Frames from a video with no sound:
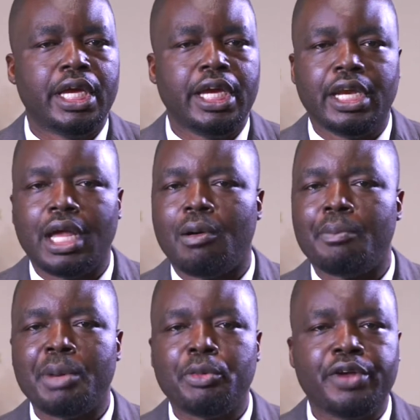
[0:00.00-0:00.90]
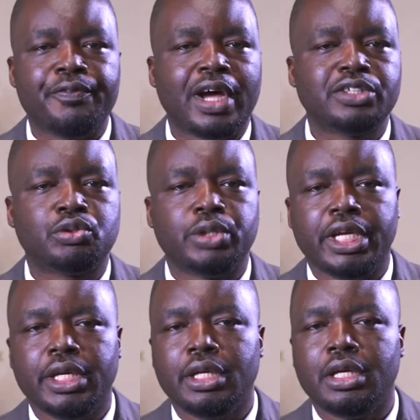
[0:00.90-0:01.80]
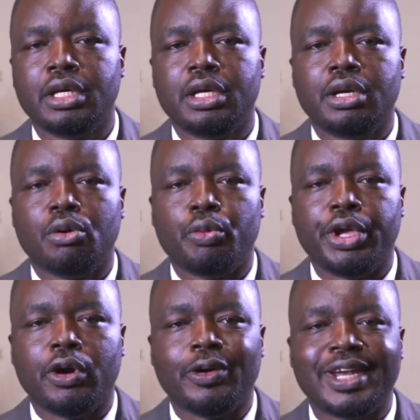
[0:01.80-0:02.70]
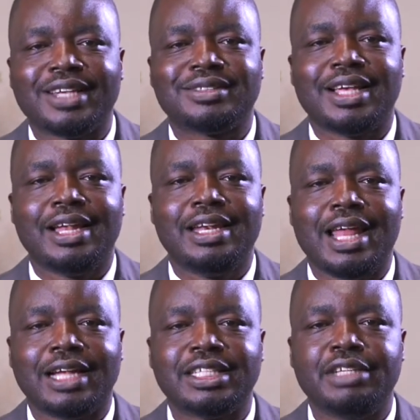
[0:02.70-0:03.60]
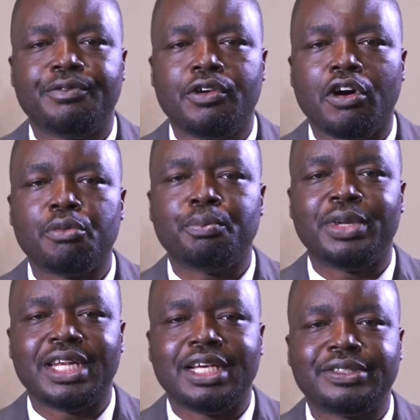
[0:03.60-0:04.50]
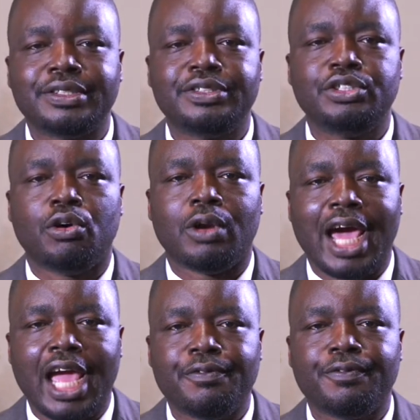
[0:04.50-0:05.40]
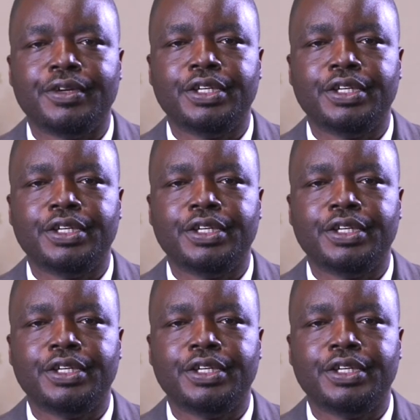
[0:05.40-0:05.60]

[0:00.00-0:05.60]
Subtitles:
In our memory verse today, we understand that if God blesses your life,